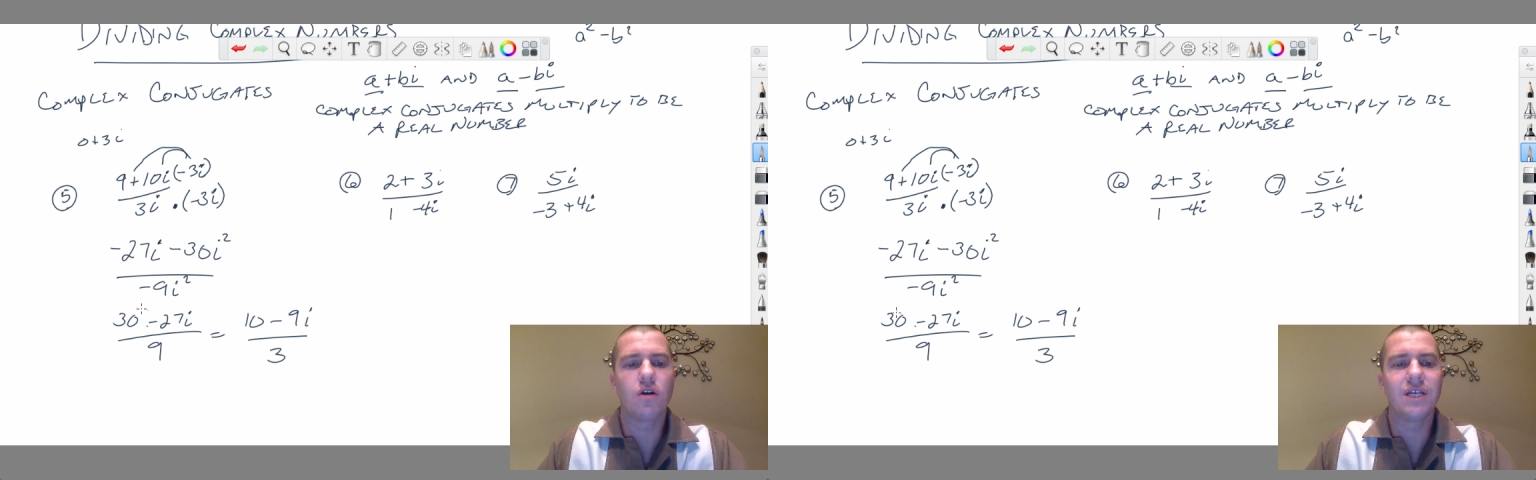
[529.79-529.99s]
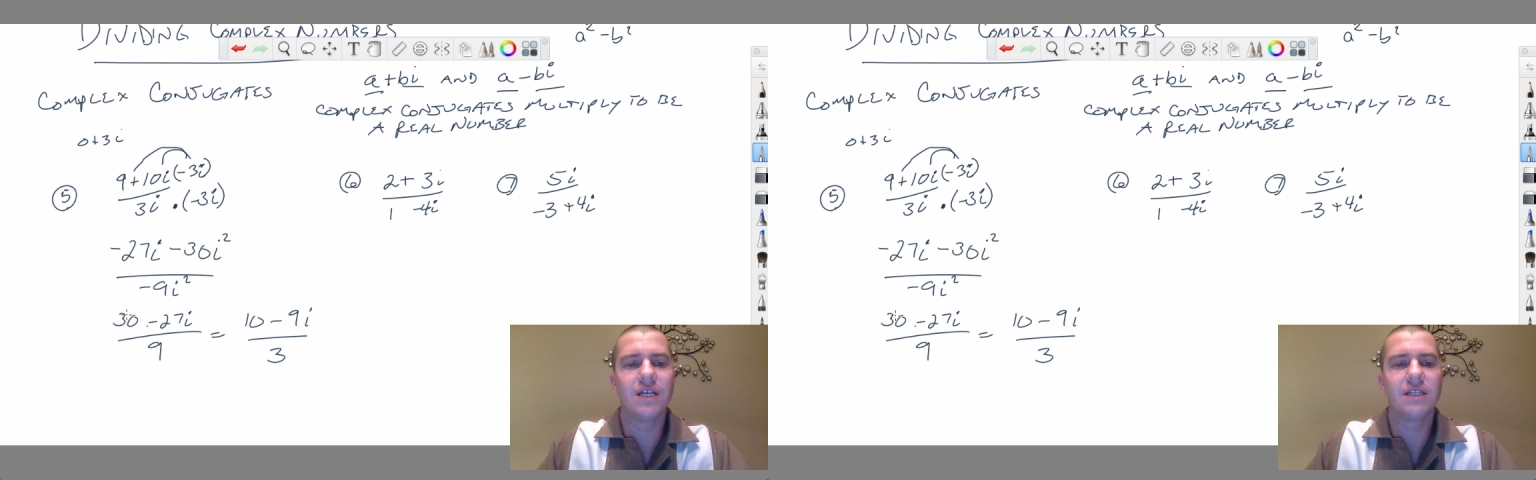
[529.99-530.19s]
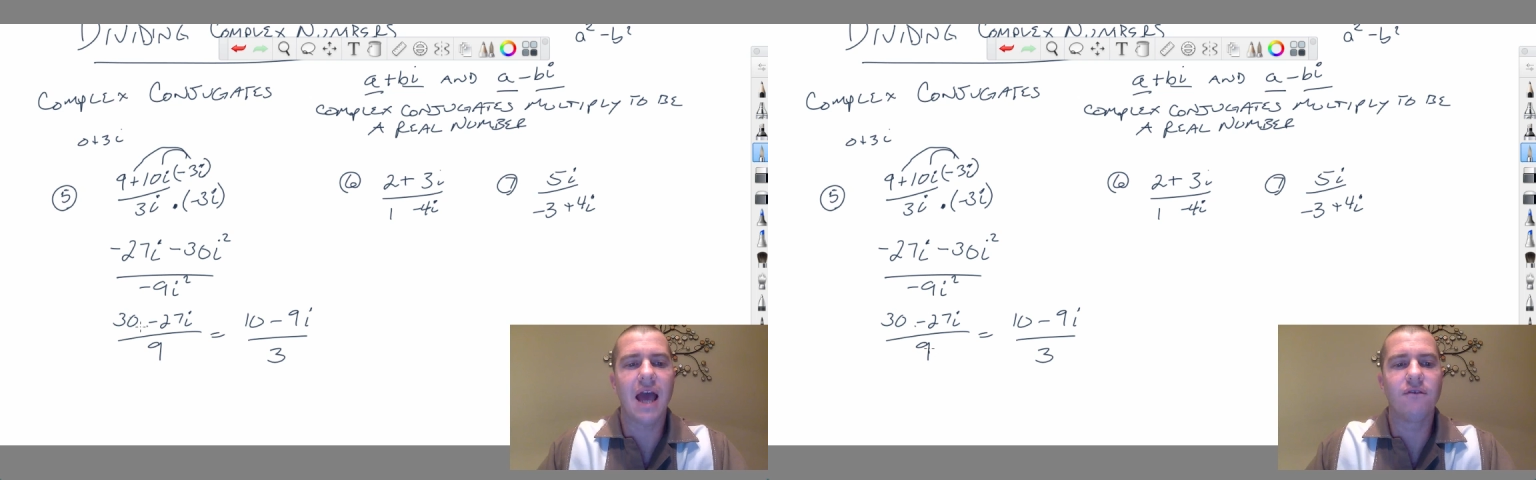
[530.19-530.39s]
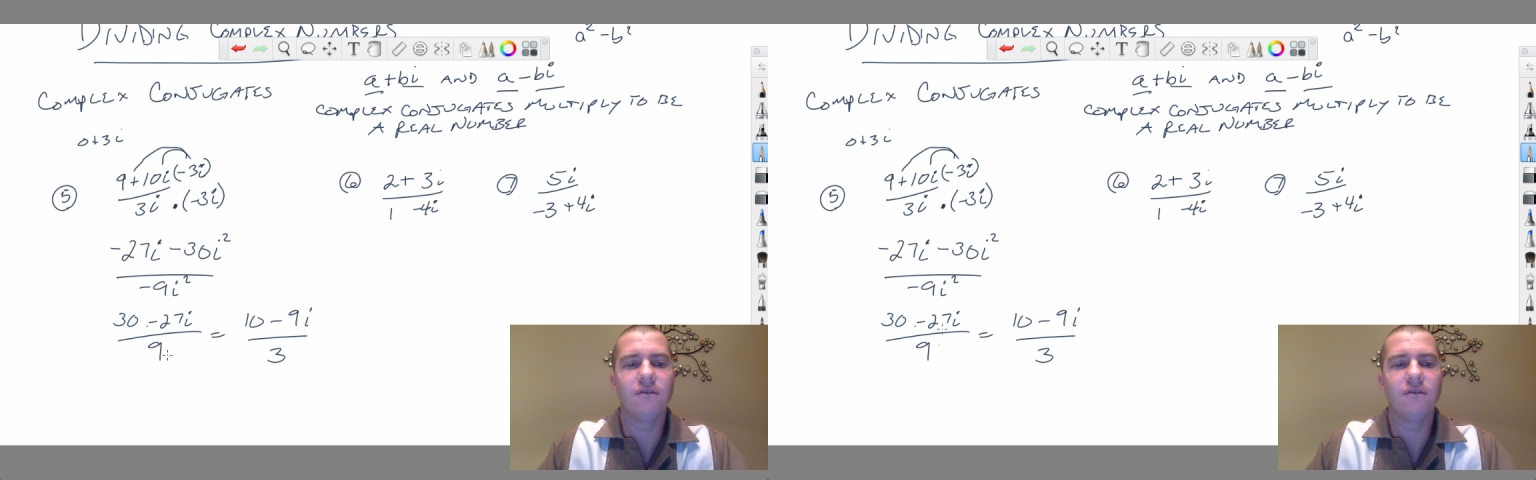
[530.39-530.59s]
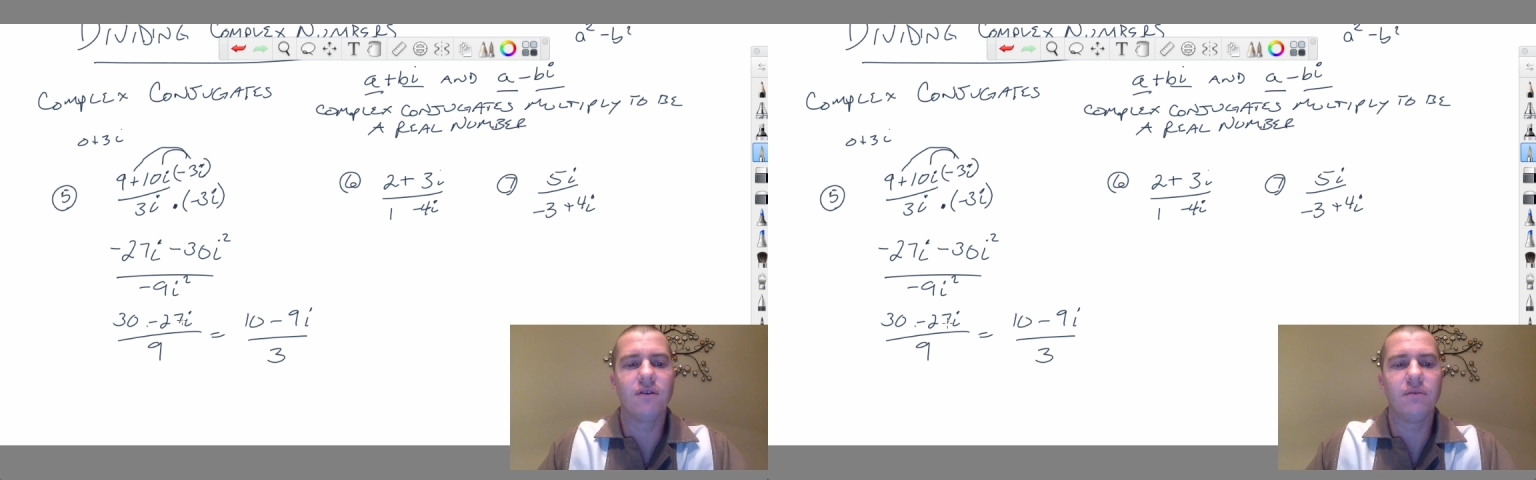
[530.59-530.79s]
goes into
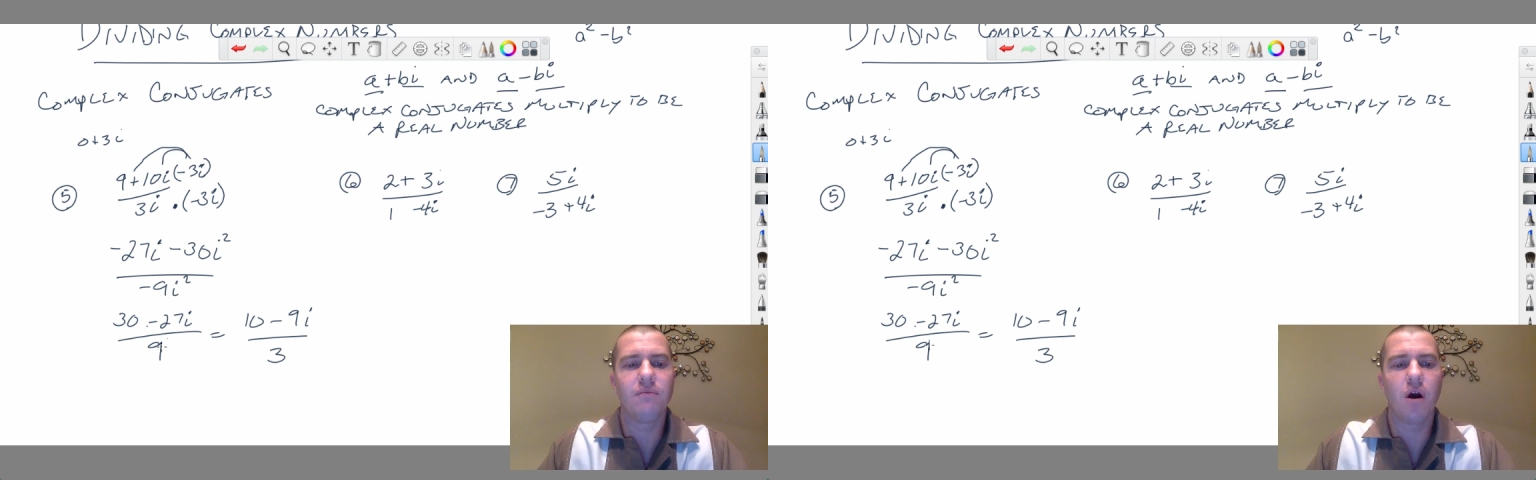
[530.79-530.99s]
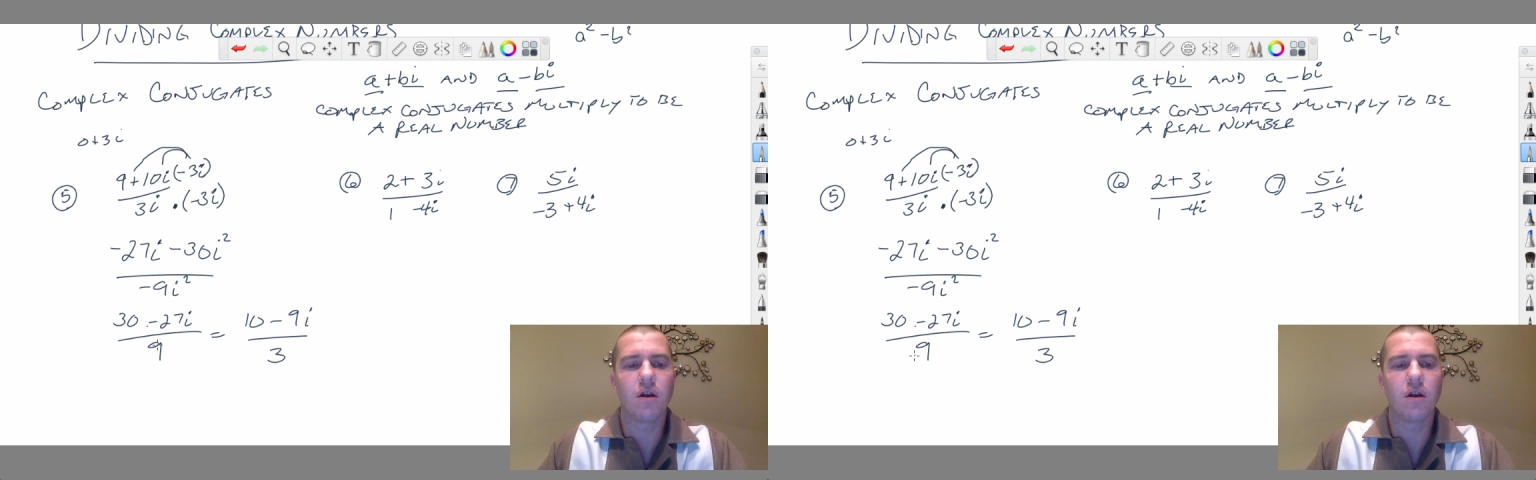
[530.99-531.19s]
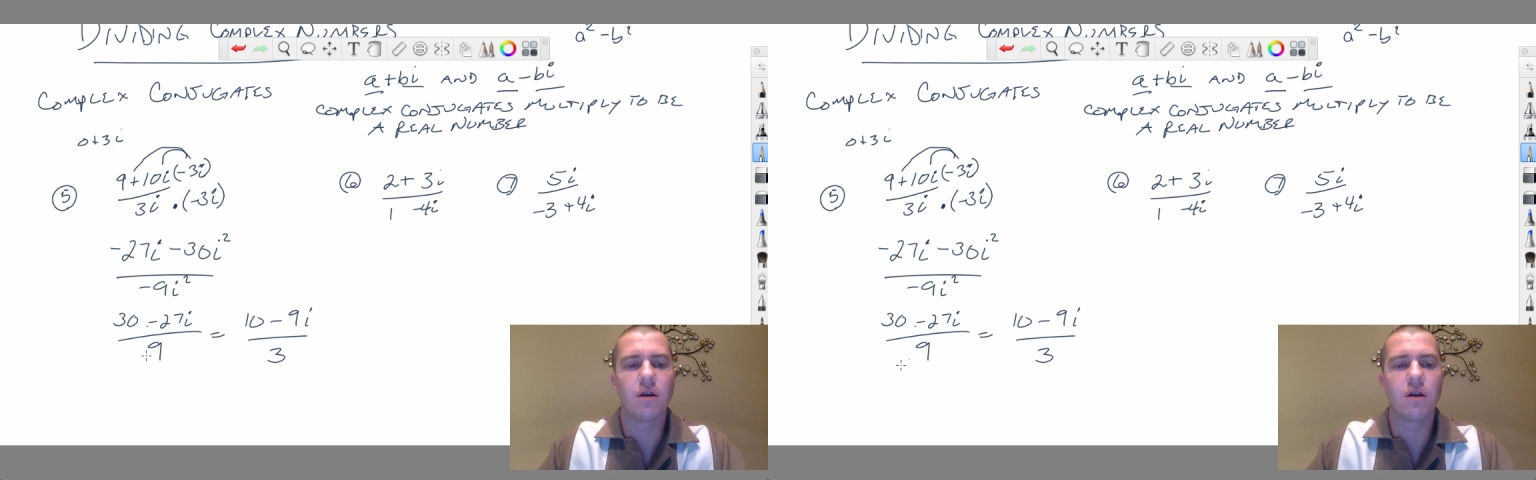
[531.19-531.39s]
every part,